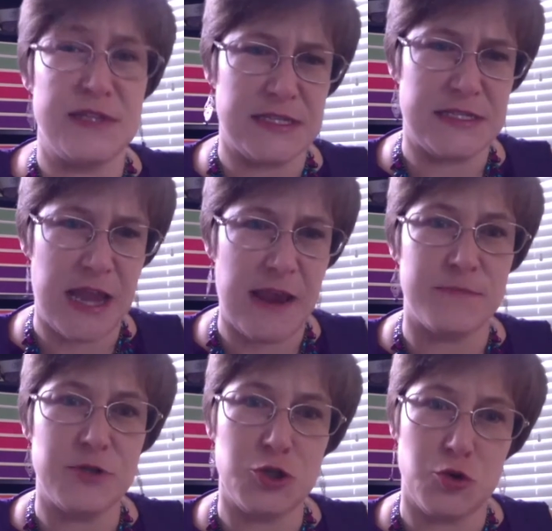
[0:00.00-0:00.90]
same
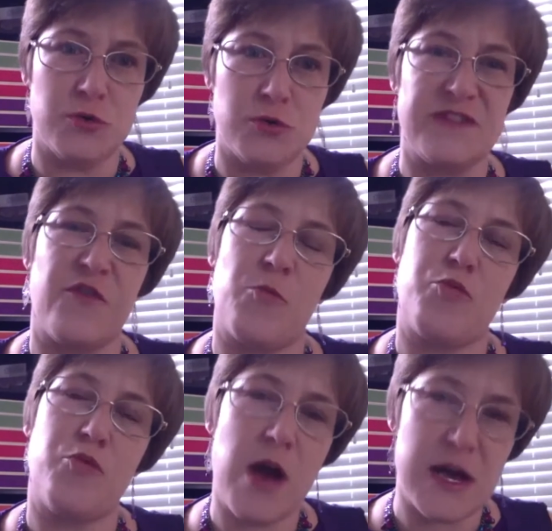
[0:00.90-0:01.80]
tools for
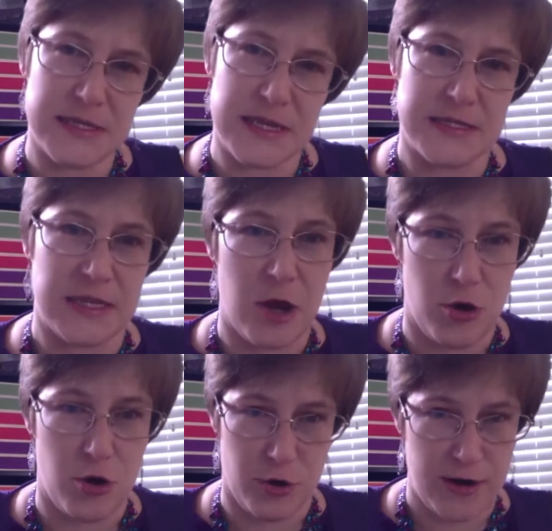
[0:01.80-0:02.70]
processing
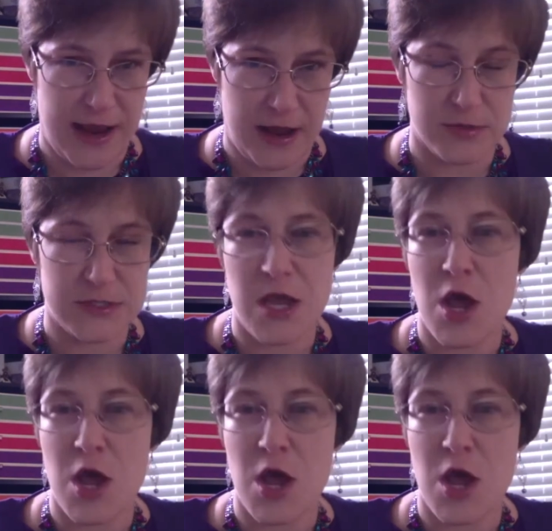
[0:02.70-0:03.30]
all your accounts,